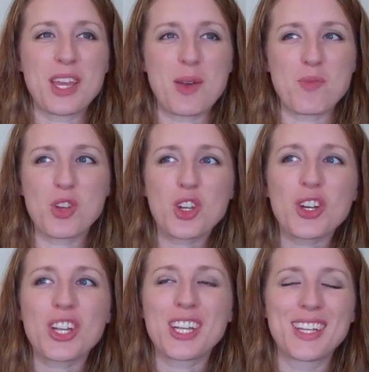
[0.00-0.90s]
So I
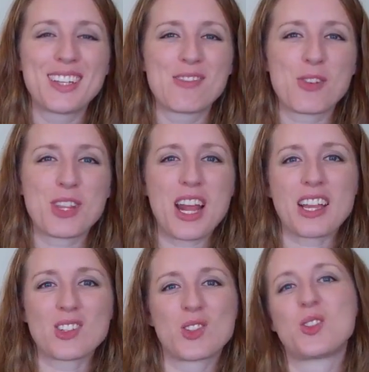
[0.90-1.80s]
think I'm good
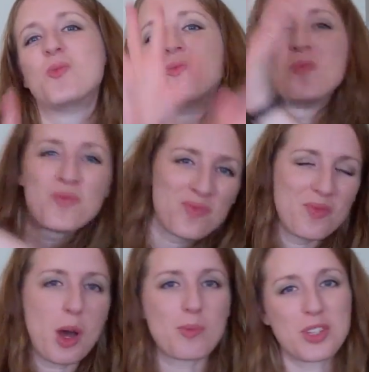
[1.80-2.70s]
for the next
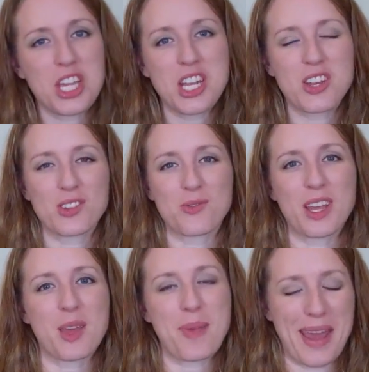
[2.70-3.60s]

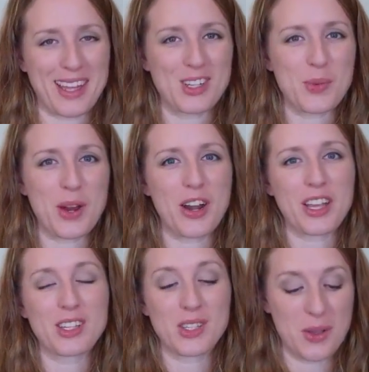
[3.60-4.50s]
umpteen years if I get back
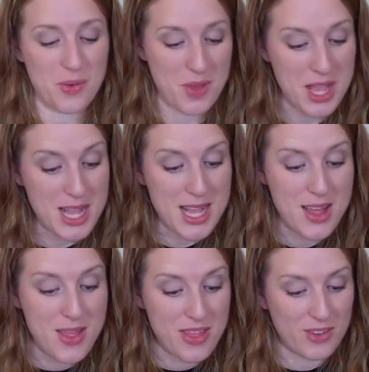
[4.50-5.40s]
into wearing it.
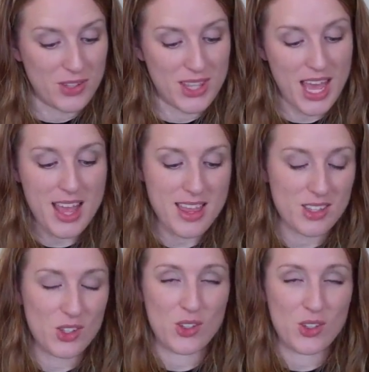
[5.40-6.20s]
So there's